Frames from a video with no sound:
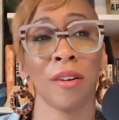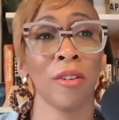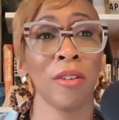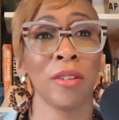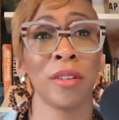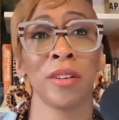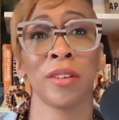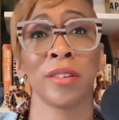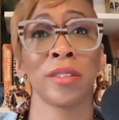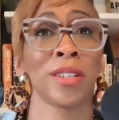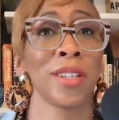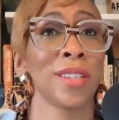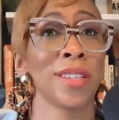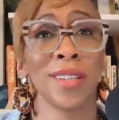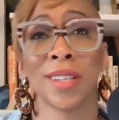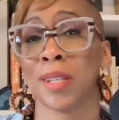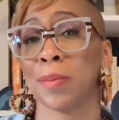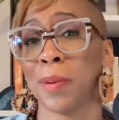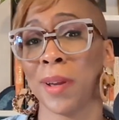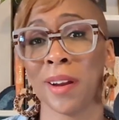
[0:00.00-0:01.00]
or you're
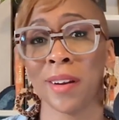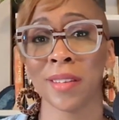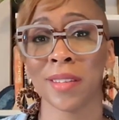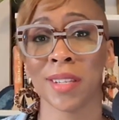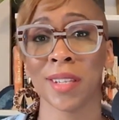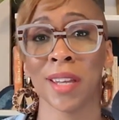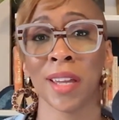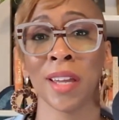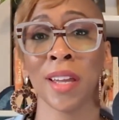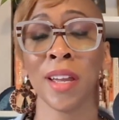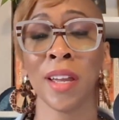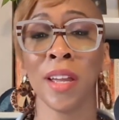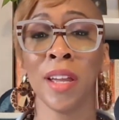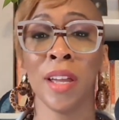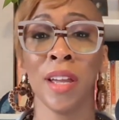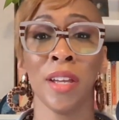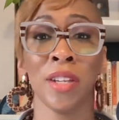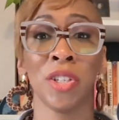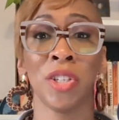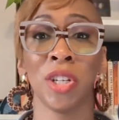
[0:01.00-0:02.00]
just experiencing
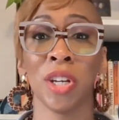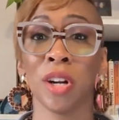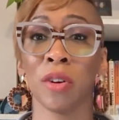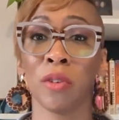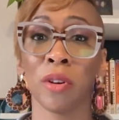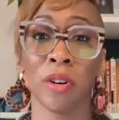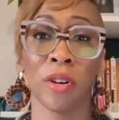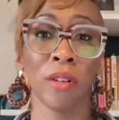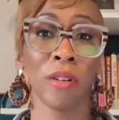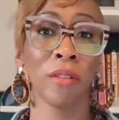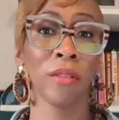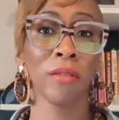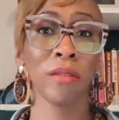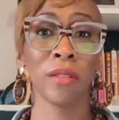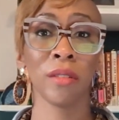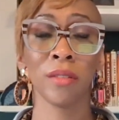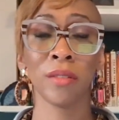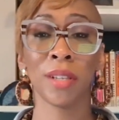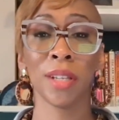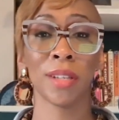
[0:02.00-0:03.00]

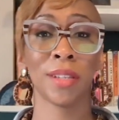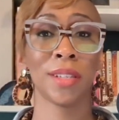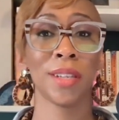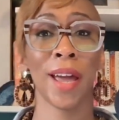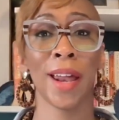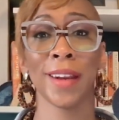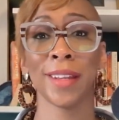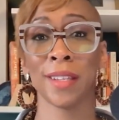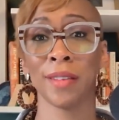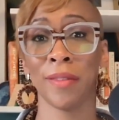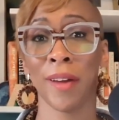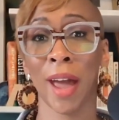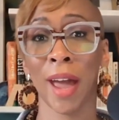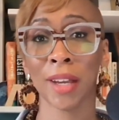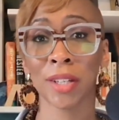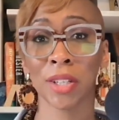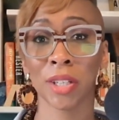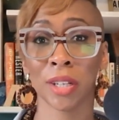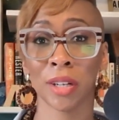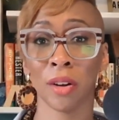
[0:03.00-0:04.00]
general
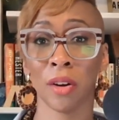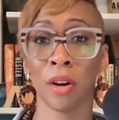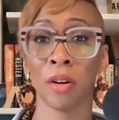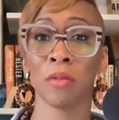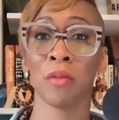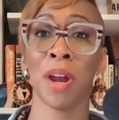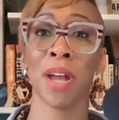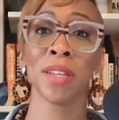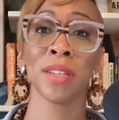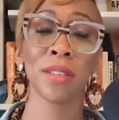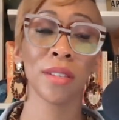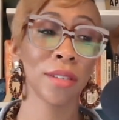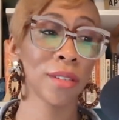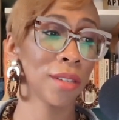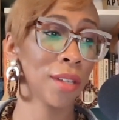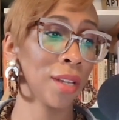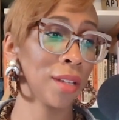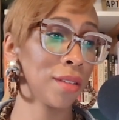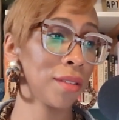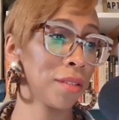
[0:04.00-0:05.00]
dissatisfaction or
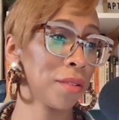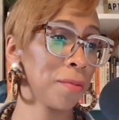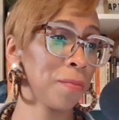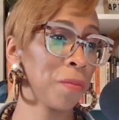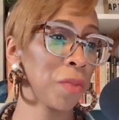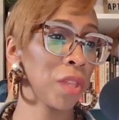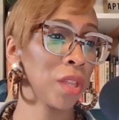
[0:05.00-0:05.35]
restlessness.